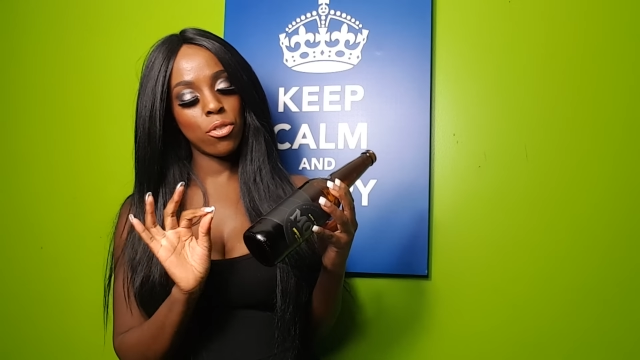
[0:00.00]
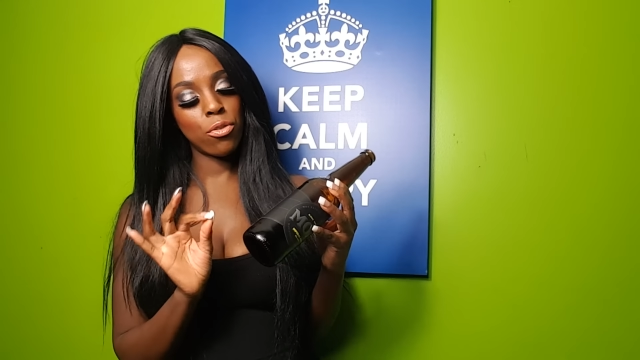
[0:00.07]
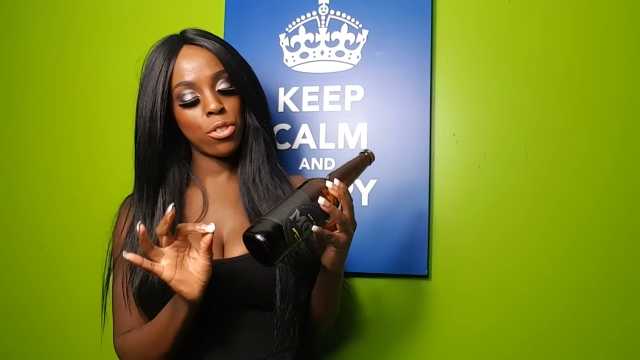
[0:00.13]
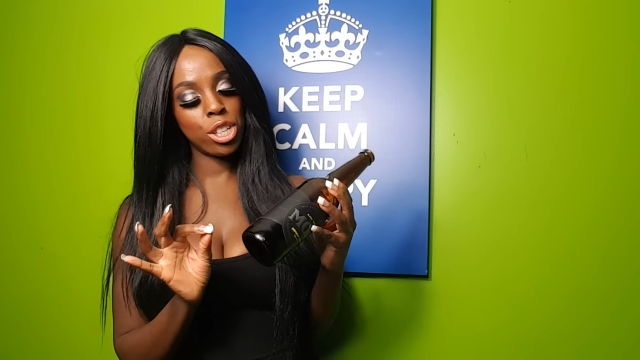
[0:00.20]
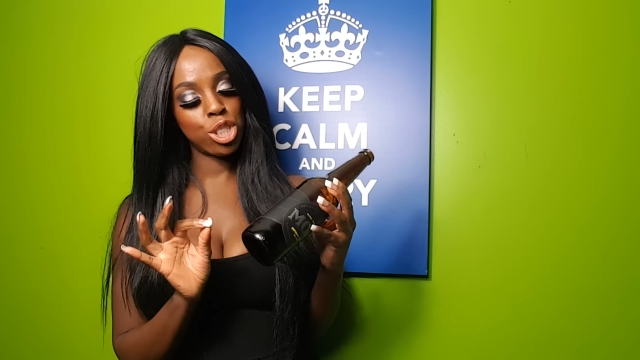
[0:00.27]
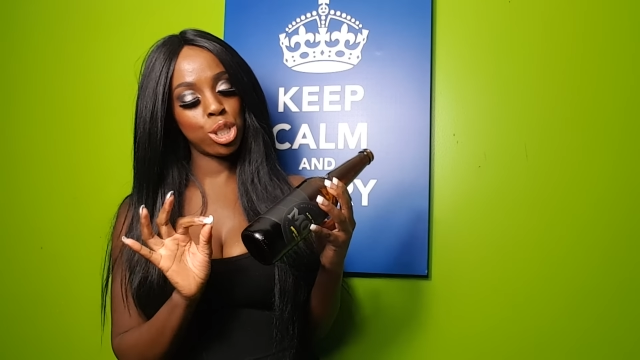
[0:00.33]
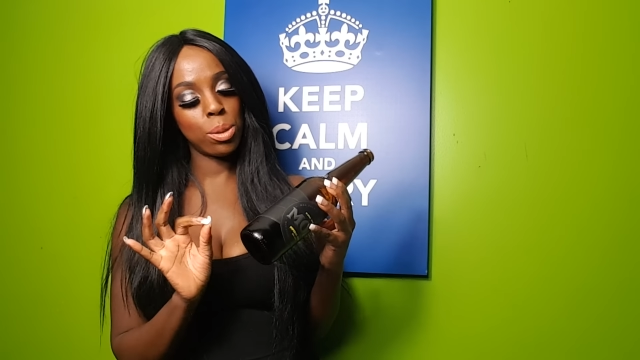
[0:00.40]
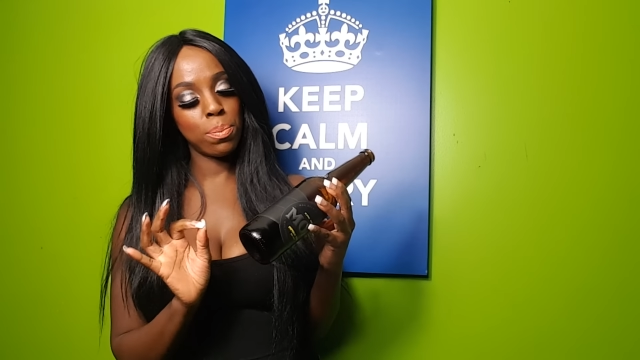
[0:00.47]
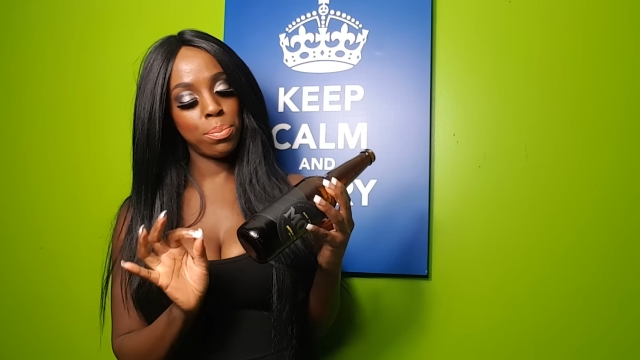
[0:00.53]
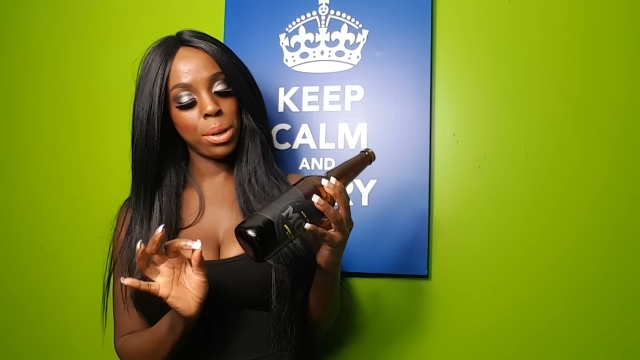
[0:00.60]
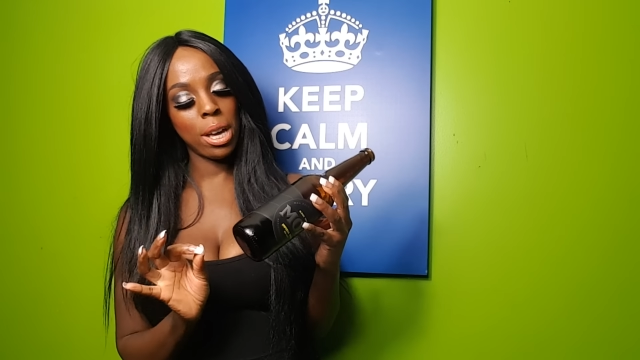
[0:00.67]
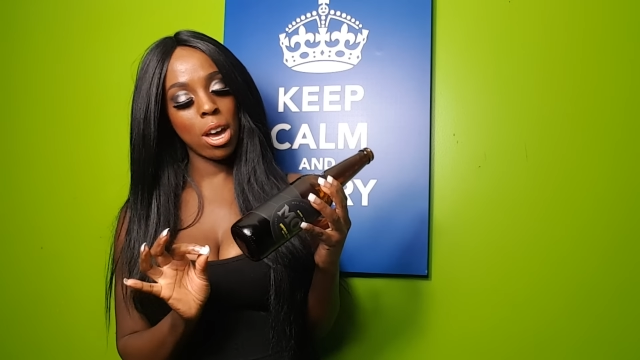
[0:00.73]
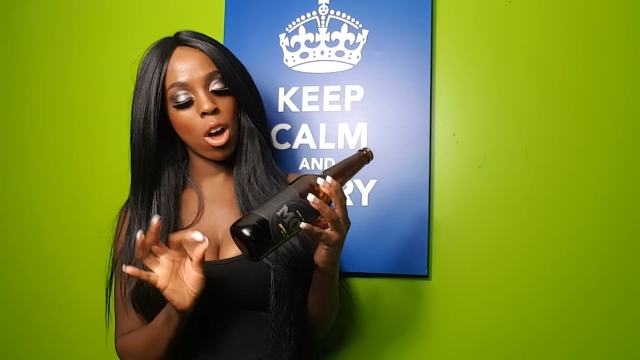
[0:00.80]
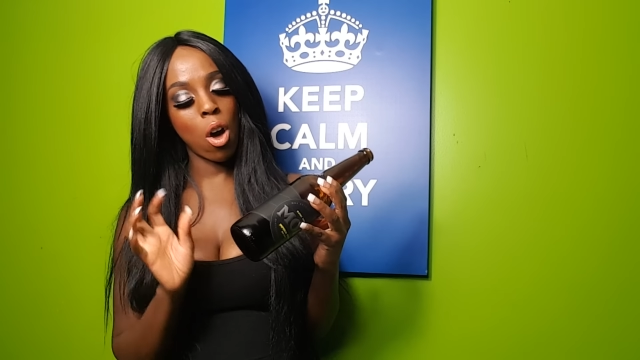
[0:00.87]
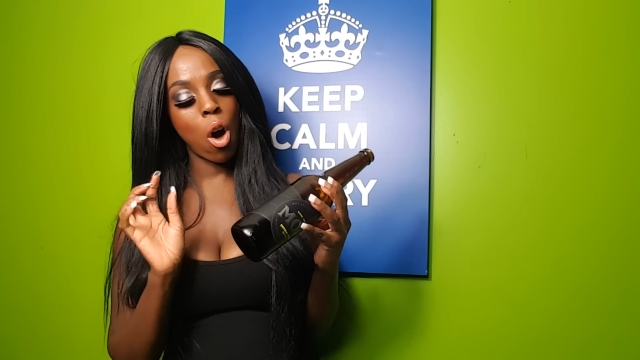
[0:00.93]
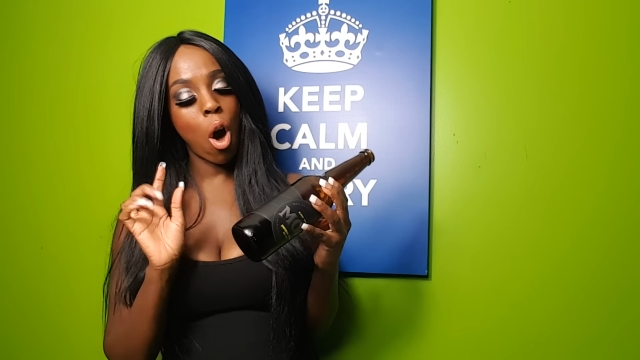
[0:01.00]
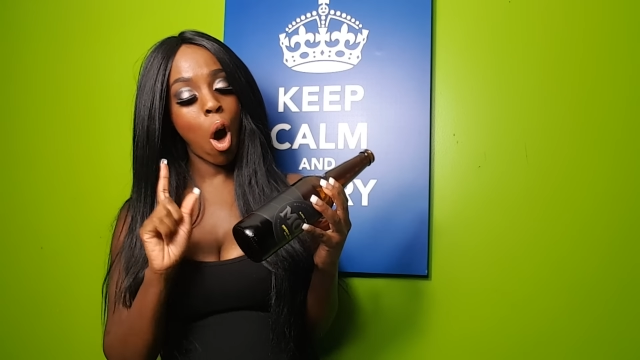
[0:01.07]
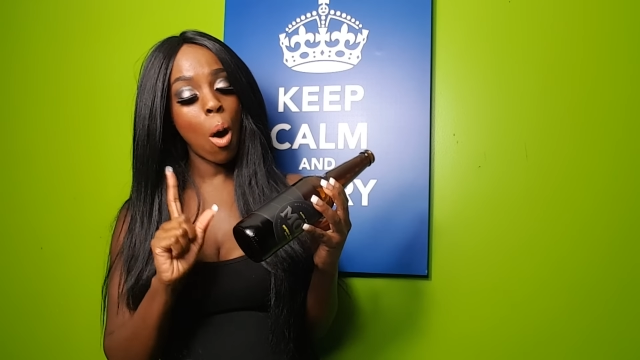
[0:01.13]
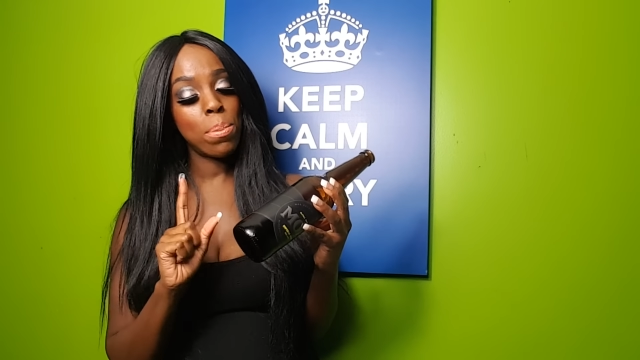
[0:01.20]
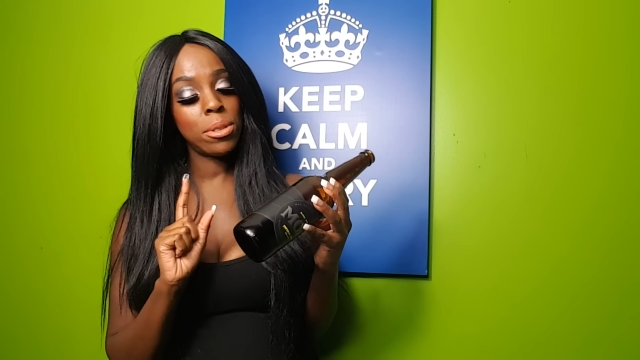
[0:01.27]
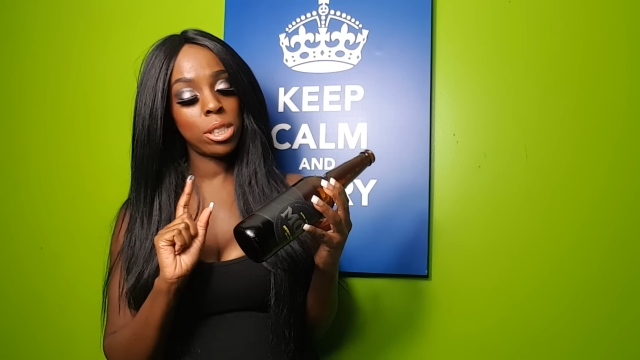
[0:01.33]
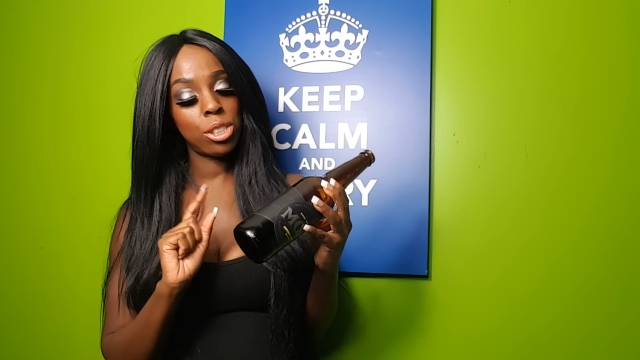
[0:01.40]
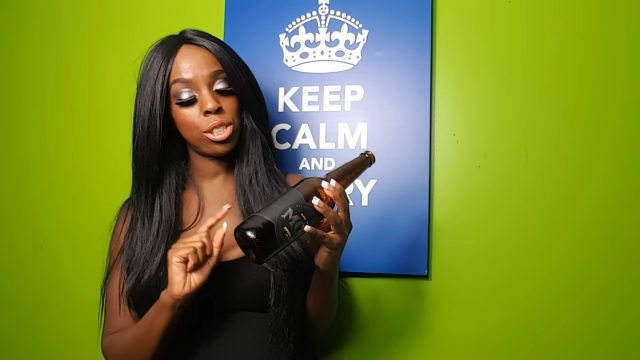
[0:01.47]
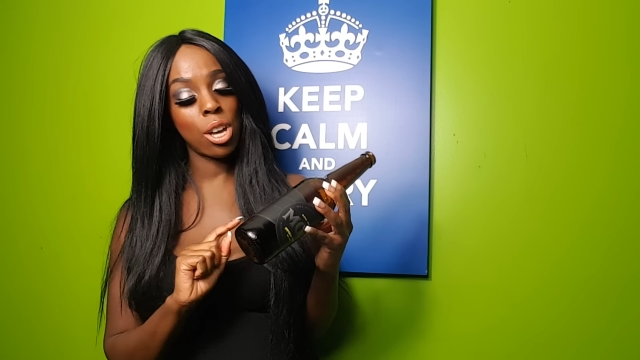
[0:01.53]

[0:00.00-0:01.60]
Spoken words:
rich beer, hot